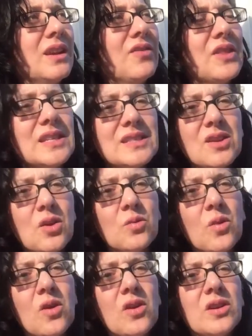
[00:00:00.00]
if things go
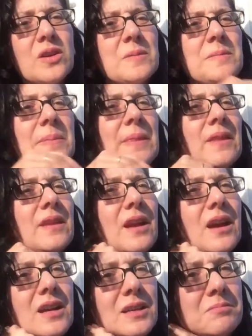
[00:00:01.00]
wrong,
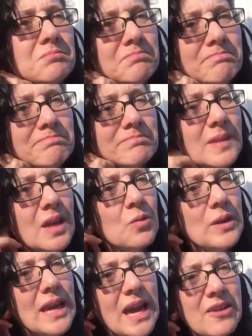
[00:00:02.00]
um, that
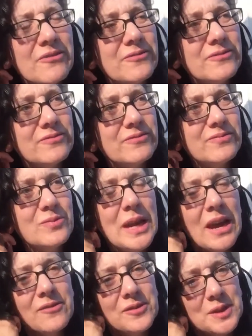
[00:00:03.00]
we have we
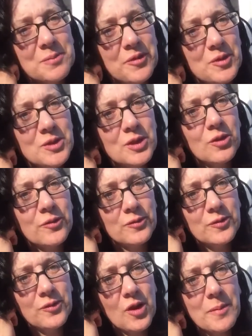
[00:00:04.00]
have some food to
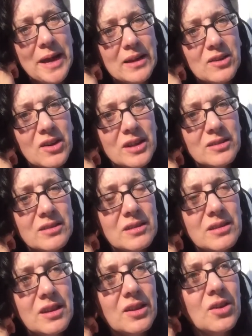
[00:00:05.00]
fall back on.
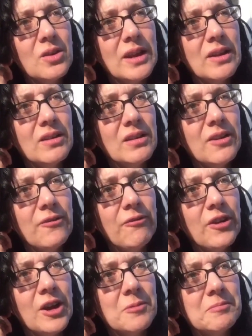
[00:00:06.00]
You know, and if
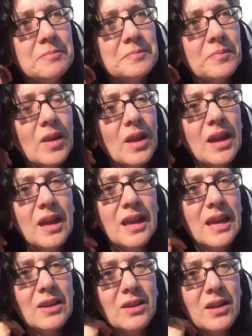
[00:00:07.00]
um,
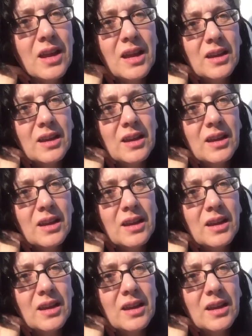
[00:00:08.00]
and